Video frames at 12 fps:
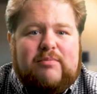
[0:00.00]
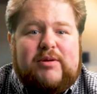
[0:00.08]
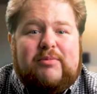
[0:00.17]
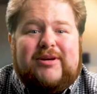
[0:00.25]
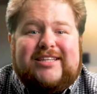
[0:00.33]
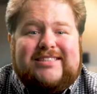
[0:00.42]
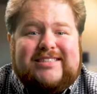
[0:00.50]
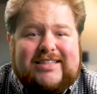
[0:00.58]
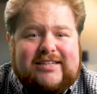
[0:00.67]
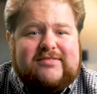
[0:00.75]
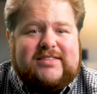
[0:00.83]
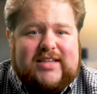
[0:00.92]
And people get
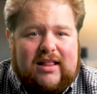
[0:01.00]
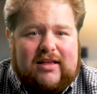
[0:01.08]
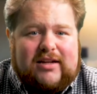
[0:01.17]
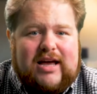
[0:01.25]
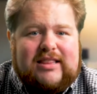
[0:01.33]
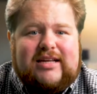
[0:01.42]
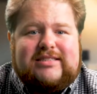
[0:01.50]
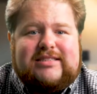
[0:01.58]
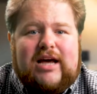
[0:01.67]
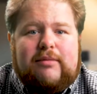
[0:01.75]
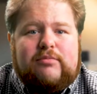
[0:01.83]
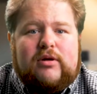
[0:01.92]
sick of selling and they
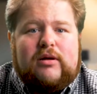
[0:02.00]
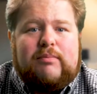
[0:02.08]
stop